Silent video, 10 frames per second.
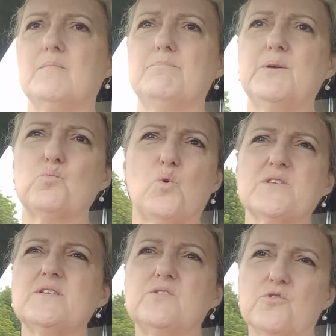but
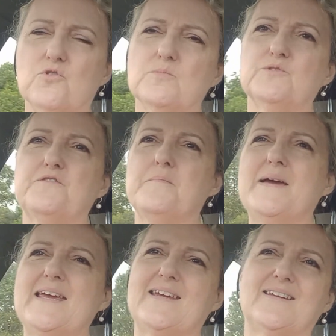wasn't normal for
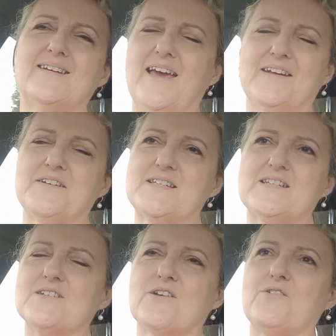me, and I
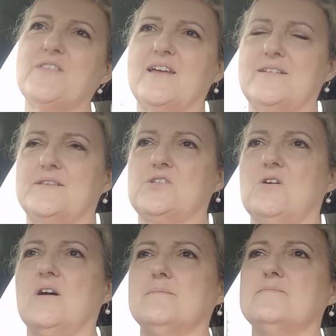didn't know that at the
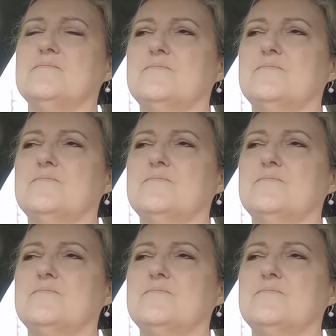time.